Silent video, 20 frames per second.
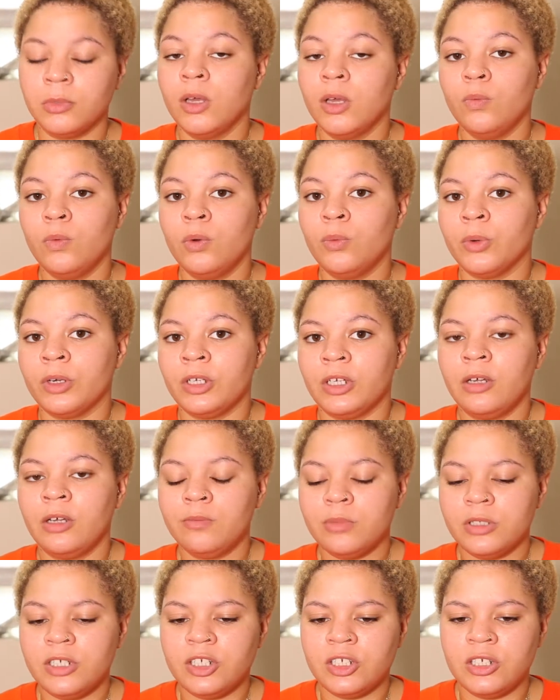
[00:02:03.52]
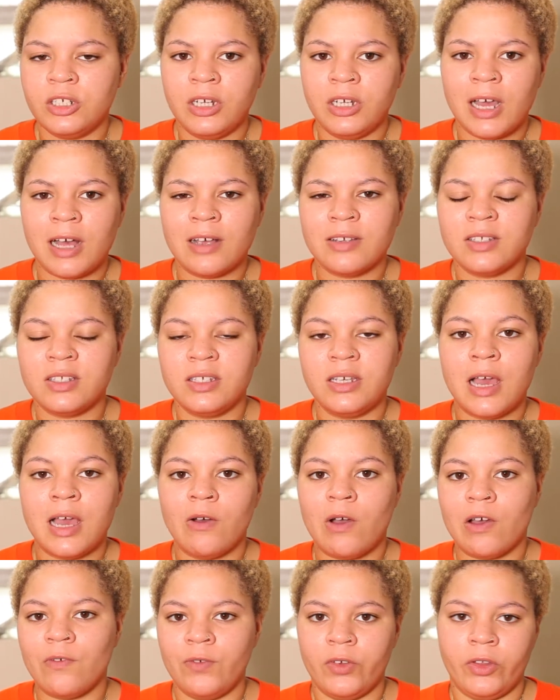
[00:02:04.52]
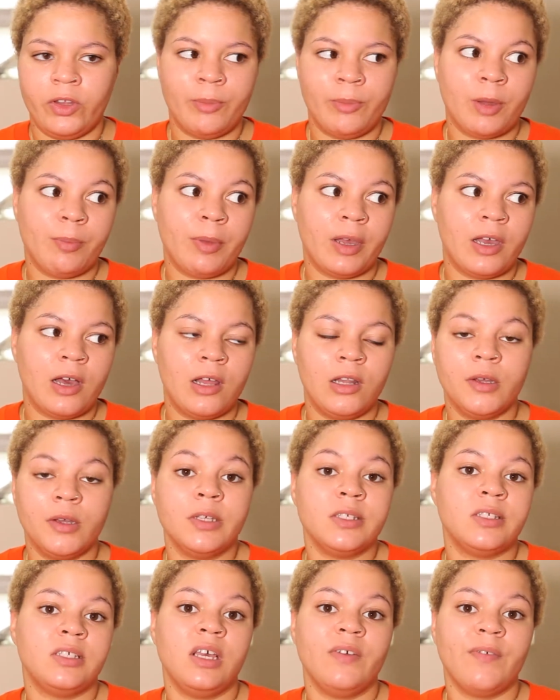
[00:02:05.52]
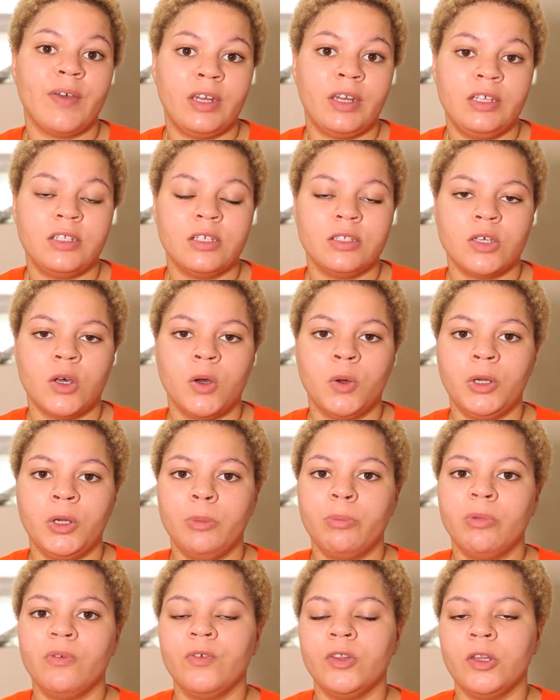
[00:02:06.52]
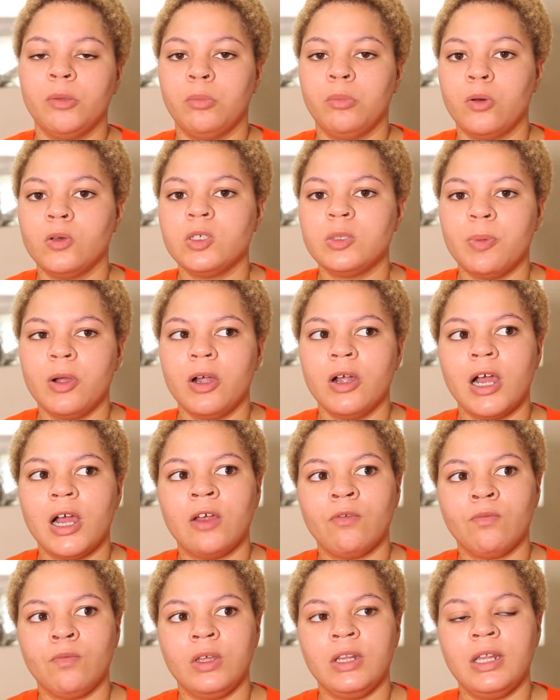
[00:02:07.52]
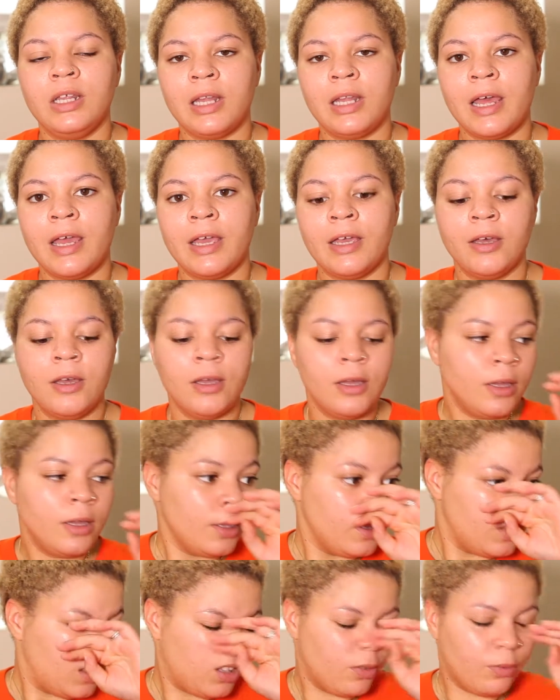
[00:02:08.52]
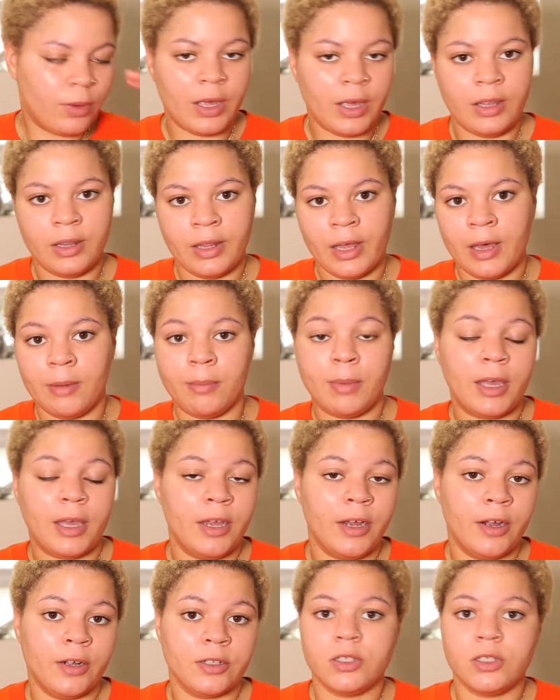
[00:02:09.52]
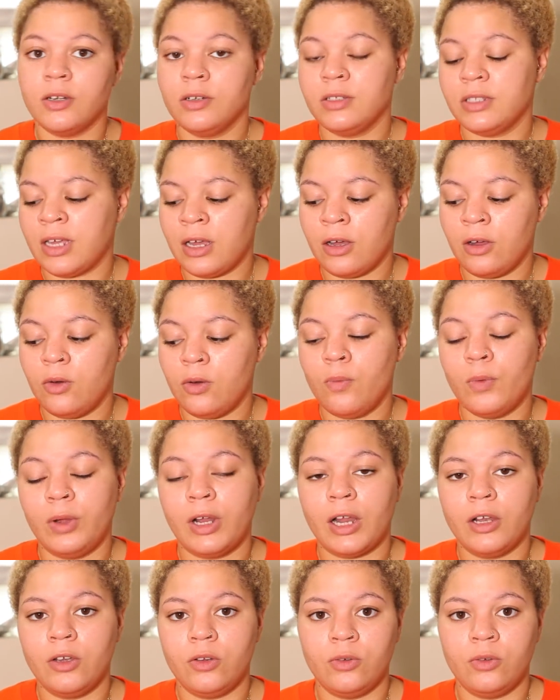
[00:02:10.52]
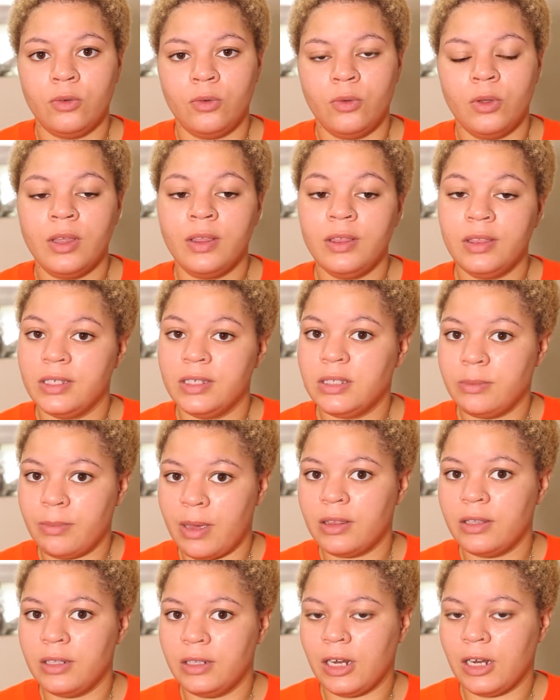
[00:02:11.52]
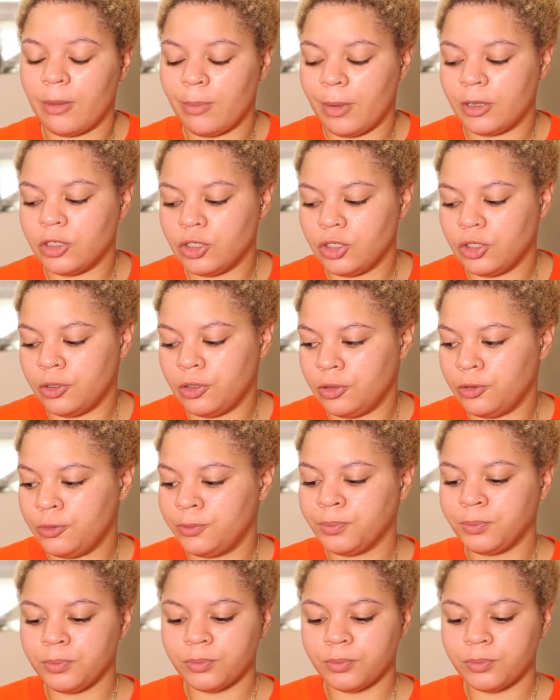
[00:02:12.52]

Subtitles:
When we're done bleaching, I'll see how I feel about my color and see if I need to tone it, but for the most part, I really like the way that my hair turns out when I do this method that I'm about to show you.